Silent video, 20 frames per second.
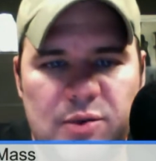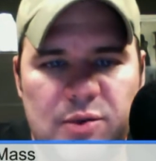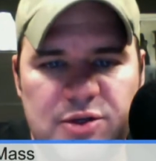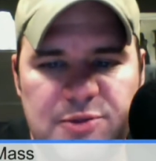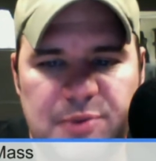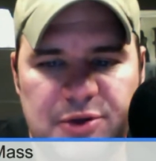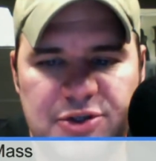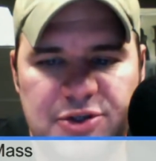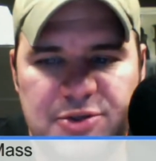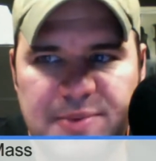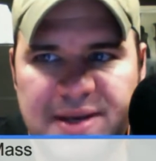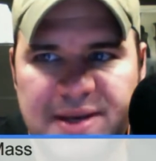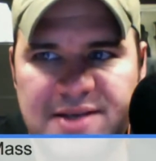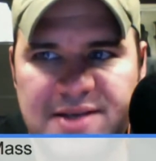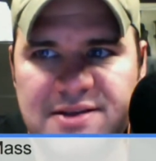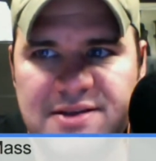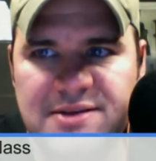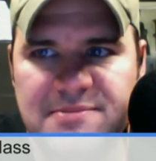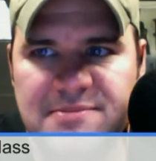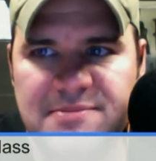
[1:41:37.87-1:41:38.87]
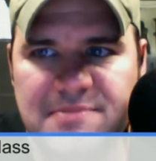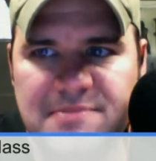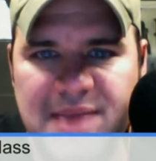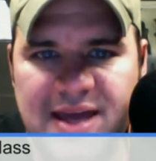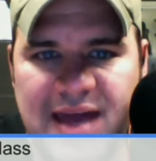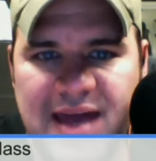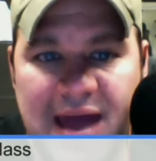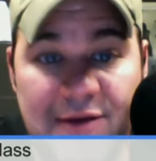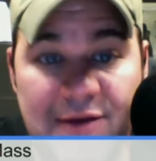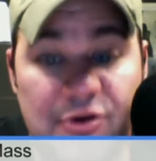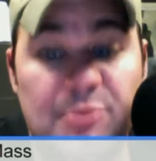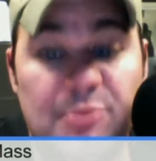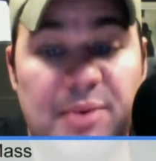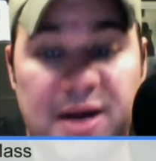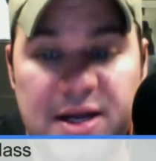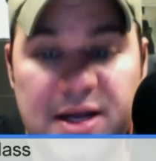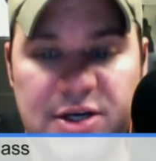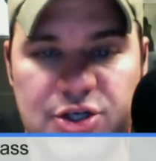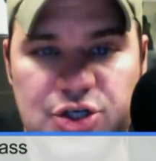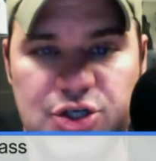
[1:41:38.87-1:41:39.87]
was supposed to basically make
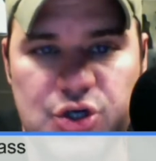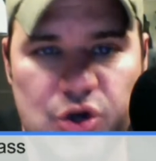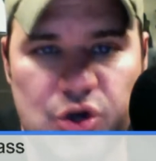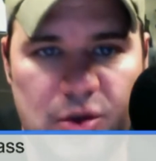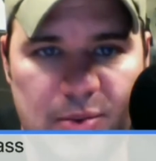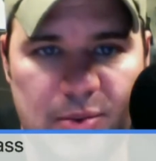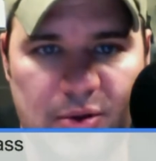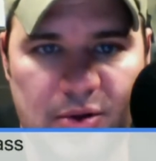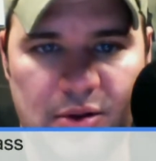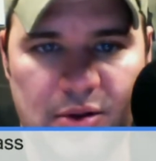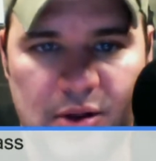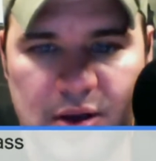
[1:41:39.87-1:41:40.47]
everybody insurable.